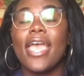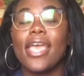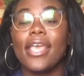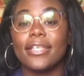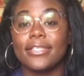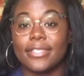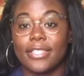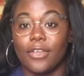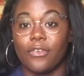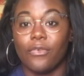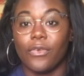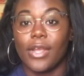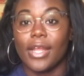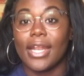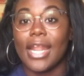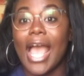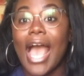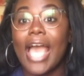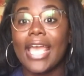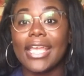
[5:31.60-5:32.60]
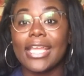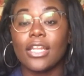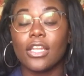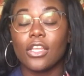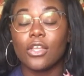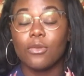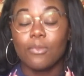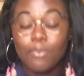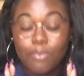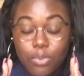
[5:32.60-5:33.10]
is different. I
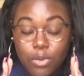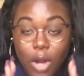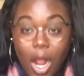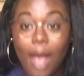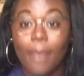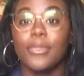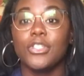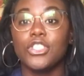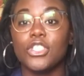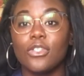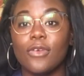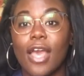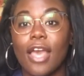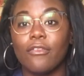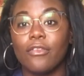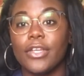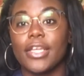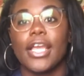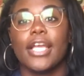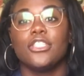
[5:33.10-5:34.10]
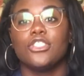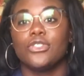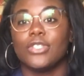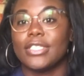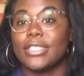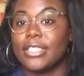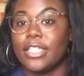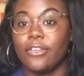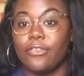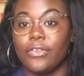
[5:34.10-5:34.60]
can promise you every
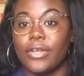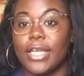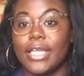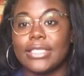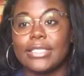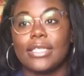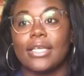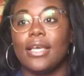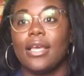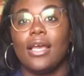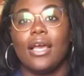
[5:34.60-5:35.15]
country is different.